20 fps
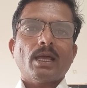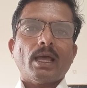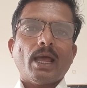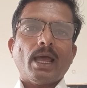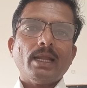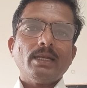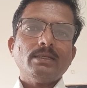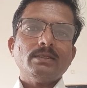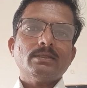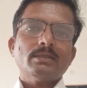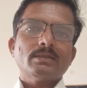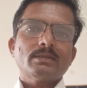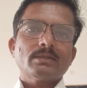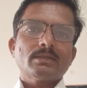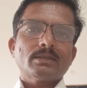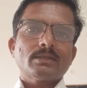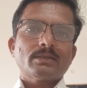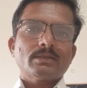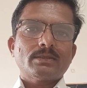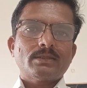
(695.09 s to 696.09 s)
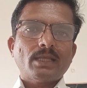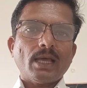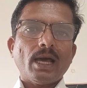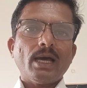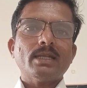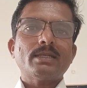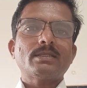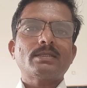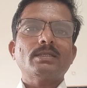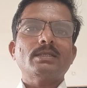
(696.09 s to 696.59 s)
and
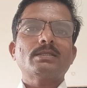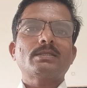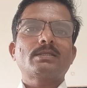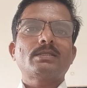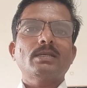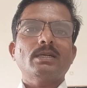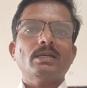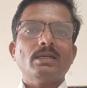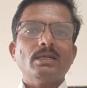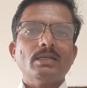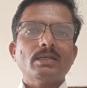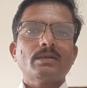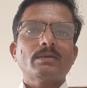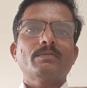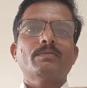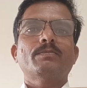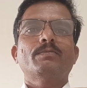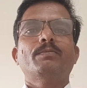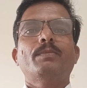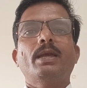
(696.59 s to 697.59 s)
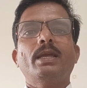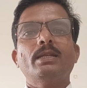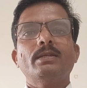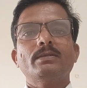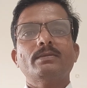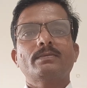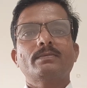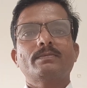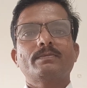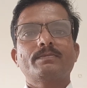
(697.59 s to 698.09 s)
that is the
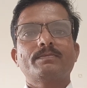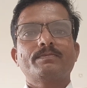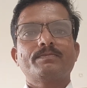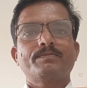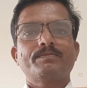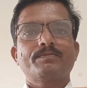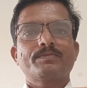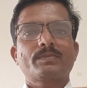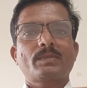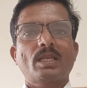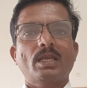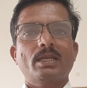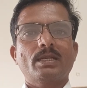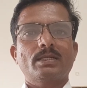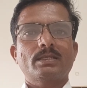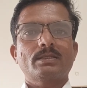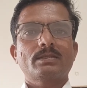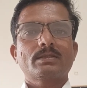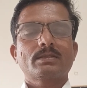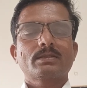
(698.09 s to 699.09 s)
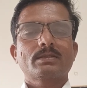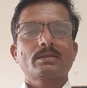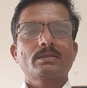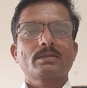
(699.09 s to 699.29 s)
main thing,